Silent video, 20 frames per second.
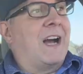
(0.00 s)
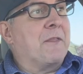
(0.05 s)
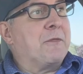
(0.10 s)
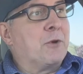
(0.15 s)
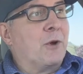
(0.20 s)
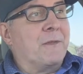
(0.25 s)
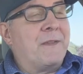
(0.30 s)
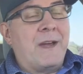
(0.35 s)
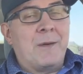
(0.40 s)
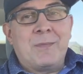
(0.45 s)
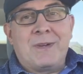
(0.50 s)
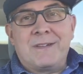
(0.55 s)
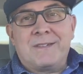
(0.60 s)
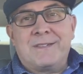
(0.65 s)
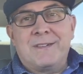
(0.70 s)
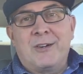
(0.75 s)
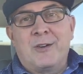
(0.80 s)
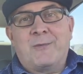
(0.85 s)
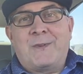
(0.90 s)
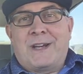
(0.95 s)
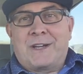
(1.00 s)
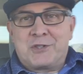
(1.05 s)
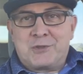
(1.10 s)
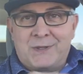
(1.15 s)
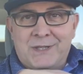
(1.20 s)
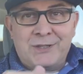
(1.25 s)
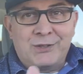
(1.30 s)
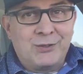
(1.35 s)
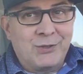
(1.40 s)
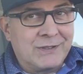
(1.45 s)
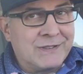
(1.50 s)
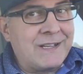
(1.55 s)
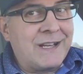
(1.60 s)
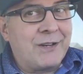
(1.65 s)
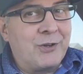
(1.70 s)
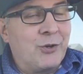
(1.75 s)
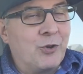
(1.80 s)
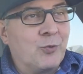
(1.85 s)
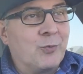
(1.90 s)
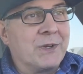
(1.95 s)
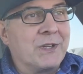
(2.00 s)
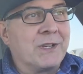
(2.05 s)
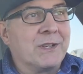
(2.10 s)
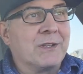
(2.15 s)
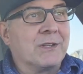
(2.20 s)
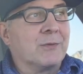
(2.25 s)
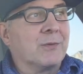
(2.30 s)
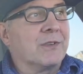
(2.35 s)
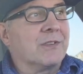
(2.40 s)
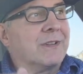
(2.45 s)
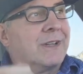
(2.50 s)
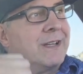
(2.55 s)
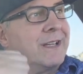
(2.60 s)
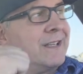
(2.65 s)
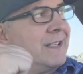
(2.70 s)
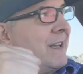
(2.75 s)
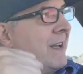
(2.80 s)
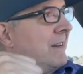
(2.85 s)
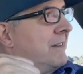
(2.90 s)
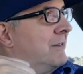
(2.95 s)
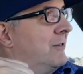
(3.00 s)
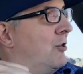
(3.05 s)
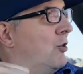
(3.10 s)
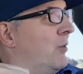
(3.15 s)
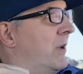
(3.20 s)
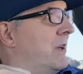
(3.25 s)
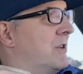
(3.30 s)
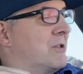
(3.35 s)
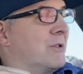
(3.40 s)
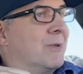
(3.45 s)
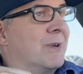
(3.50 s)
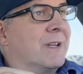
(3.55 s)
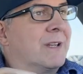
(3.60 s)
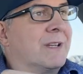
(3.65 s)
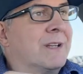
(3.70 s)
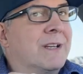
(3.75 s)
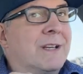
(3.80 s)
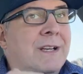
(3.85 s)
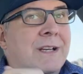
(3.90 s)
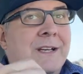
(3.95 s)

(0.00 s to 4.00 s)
thought that myself, actually looked at a home in here and was like, yes, no HOA.